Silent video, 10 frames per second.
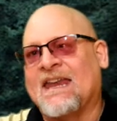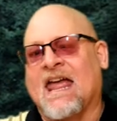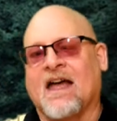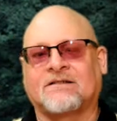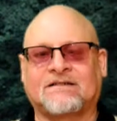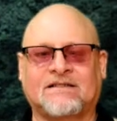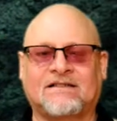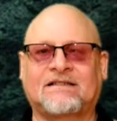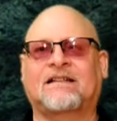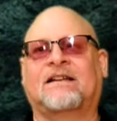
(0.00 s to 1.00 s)
Now,
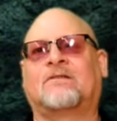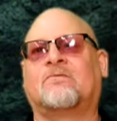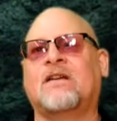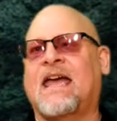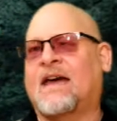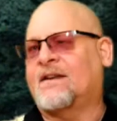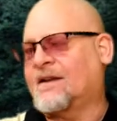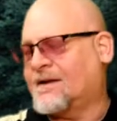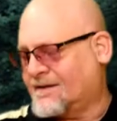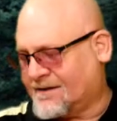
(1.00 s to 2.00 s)
we had
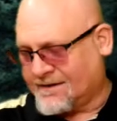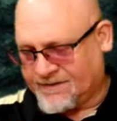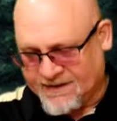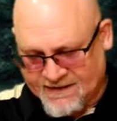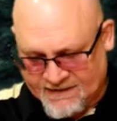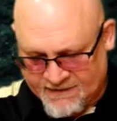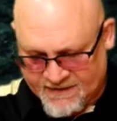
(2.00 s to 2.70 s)
a thing that